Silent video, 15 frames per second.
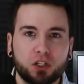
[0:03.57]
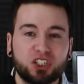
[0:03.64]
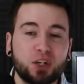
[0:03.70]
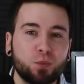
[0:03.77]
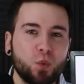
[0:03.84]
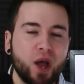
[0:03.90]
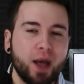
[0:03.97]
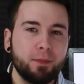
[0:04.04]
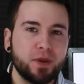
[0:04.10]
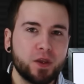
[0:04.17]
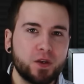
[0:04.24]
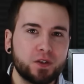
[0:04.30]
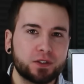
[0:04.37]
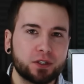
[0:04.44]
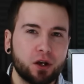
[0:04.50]
Jim Webb
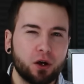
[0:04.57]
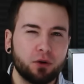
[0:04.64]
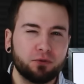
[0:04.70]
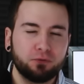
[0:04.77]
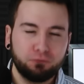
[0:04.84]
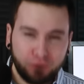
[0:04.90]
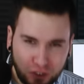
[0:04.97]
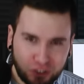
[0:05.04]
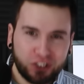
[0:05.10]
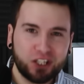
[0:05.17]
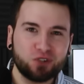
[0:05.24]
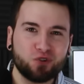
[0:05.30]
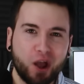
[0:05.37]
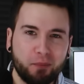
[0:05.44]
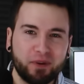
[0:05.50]
is
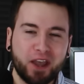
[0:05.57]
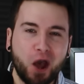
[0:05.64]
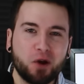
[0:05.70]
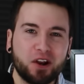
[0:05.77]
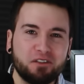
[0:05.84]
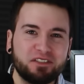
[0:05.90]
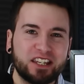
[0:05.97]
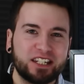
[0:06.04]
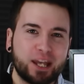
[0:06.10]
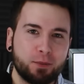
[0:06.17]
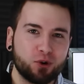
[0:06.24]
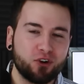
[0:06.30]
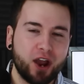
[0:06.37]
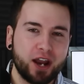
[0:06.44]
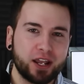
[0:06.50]
officially dropping out of the
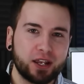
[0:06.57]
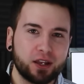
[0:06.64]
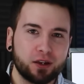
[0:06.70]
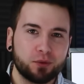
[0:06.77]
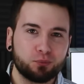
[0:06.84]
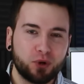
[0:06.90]
Democratic